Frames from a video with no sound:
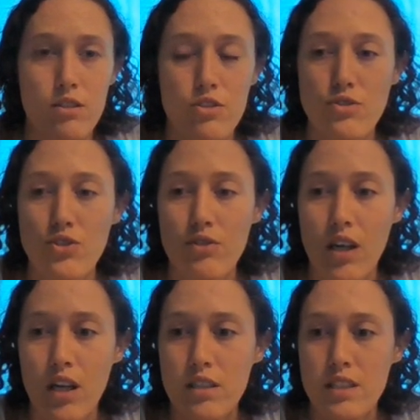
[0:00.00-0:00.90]
You do
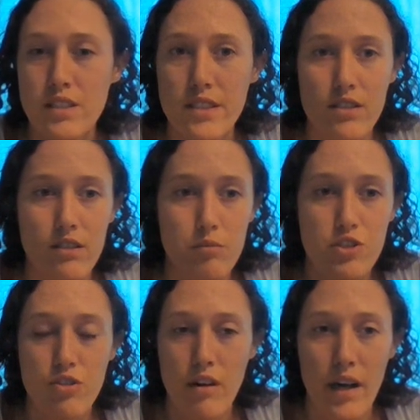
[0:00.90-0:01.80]
not need to
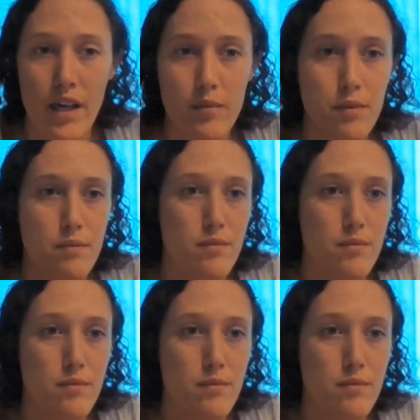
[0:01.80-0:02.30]
subscribe